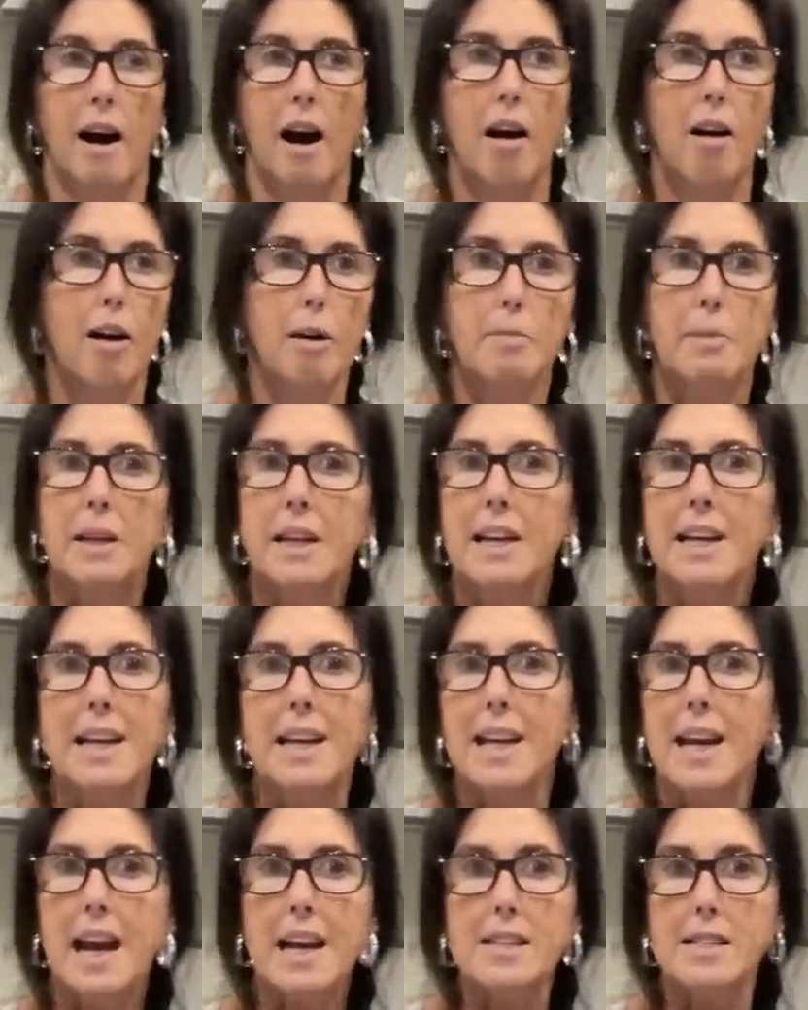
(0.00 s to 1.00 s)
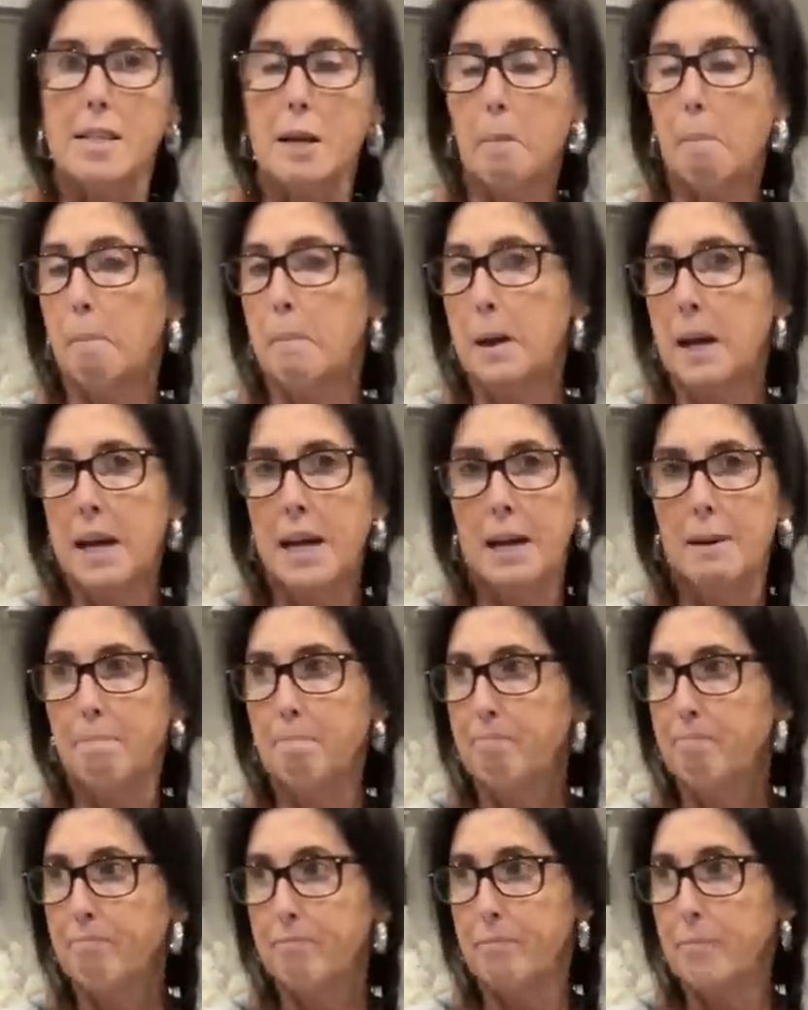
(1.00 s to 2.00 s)
I'm going to guess it
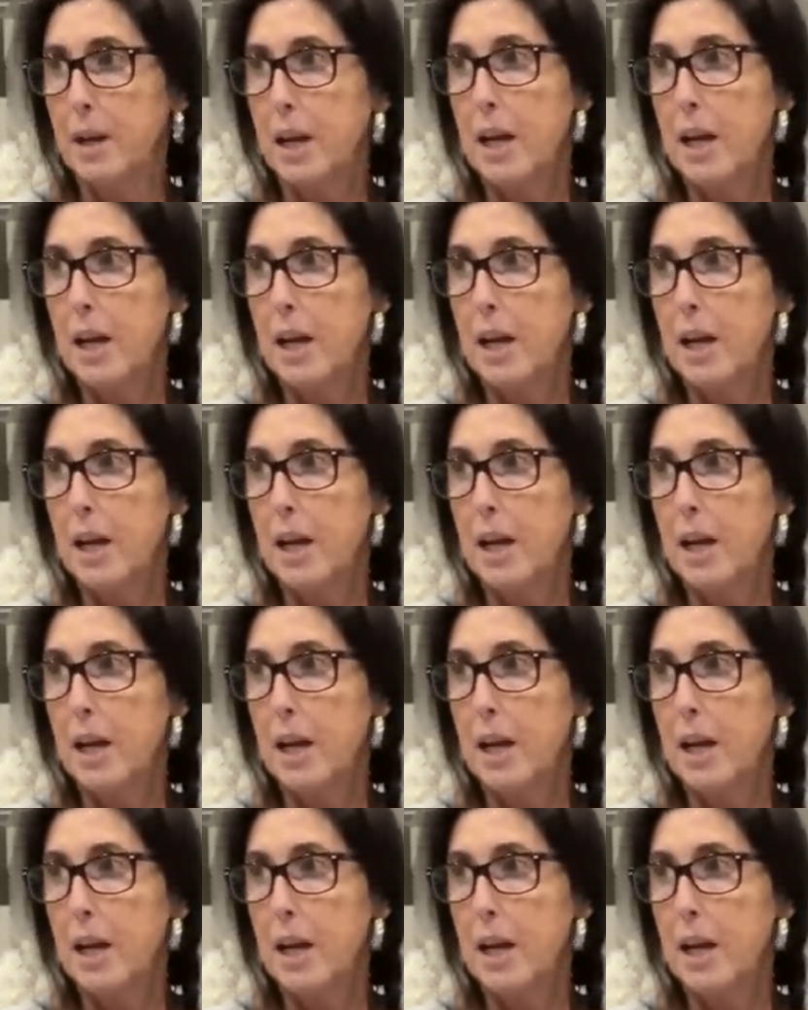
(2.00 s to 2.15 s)
being...